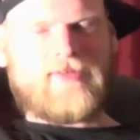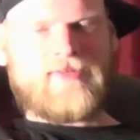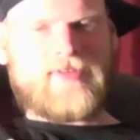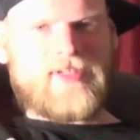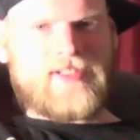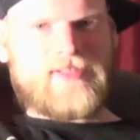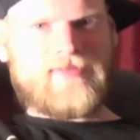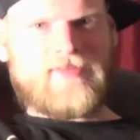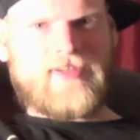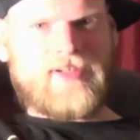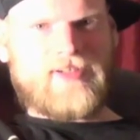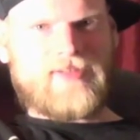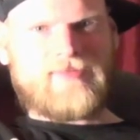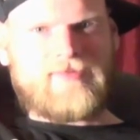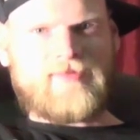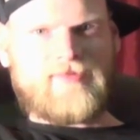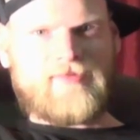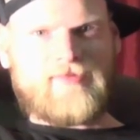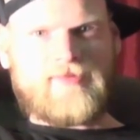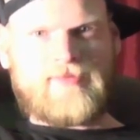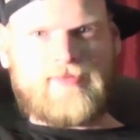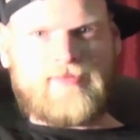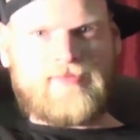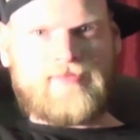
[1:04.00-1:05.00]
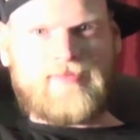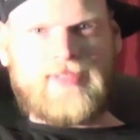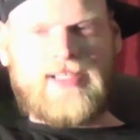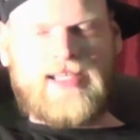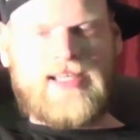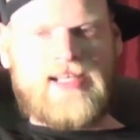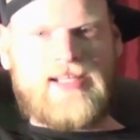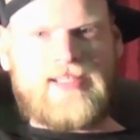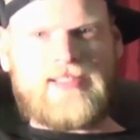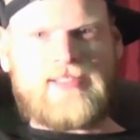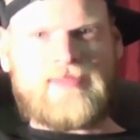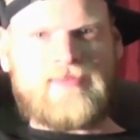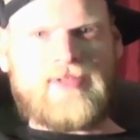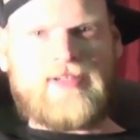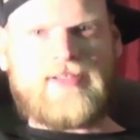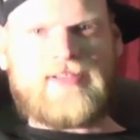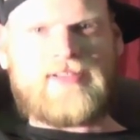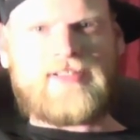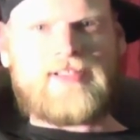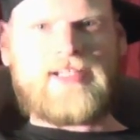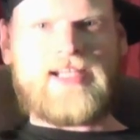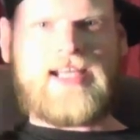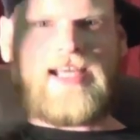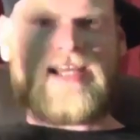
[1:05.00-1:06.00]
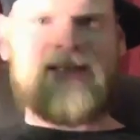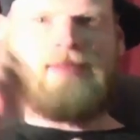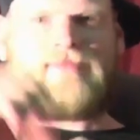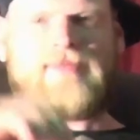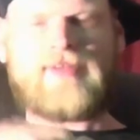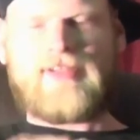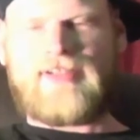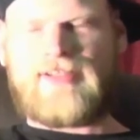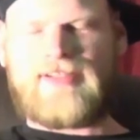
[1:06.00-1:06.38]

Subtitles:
love this film from beginning to middle to end,